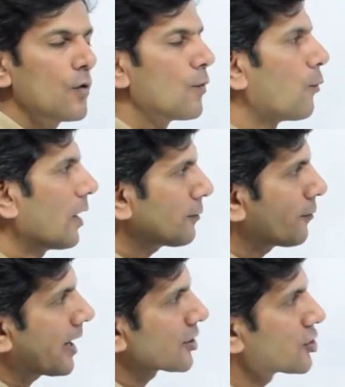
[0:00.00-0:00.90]
what
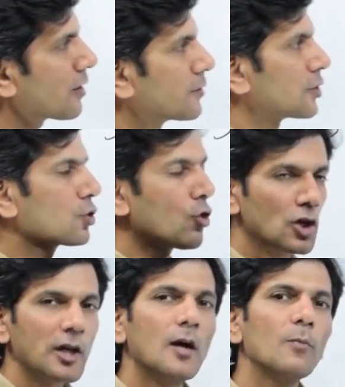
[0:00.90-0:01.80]
fraction of the
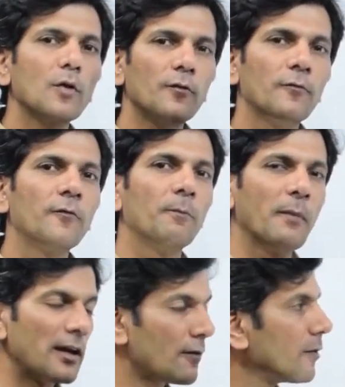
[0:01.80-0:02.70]
total number of
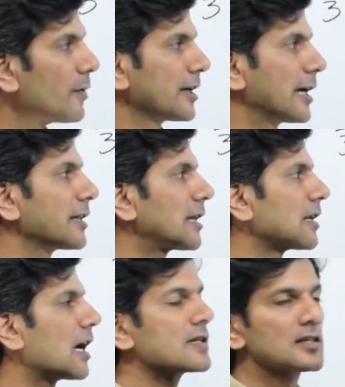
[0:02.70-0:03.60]
men and women attending the
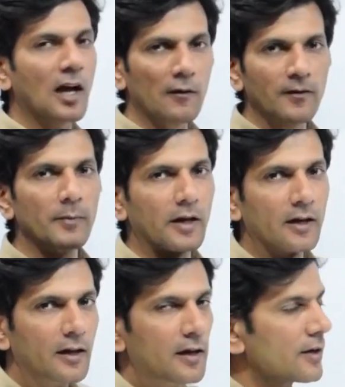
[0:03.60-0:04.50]
dance are women?
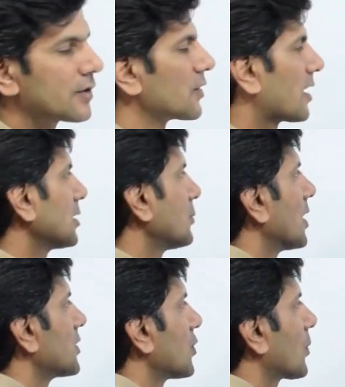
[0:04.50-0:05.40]
So in other
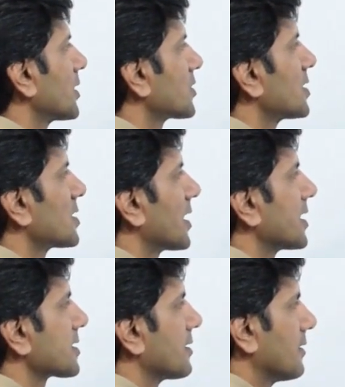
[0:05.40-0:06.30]
words, your question
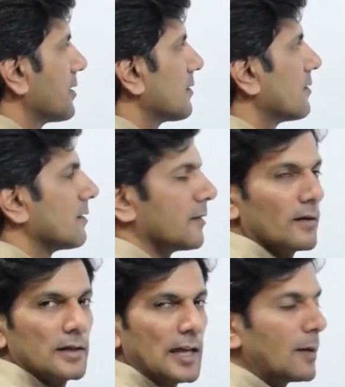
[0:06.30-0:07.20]
says
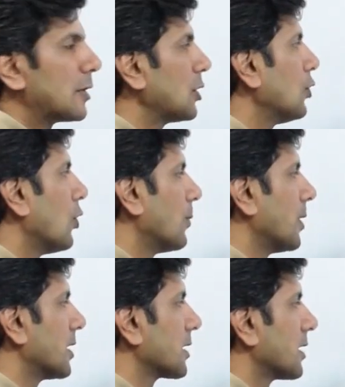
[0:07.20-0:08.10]
W
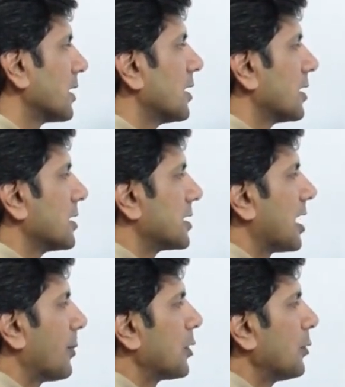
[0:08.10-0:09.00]
over
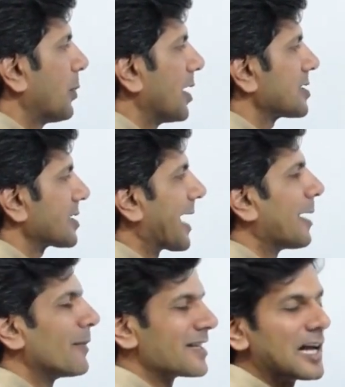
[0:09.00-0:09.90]
W plus
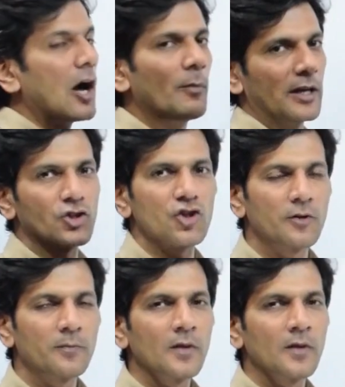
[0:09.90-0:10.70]
M is how much?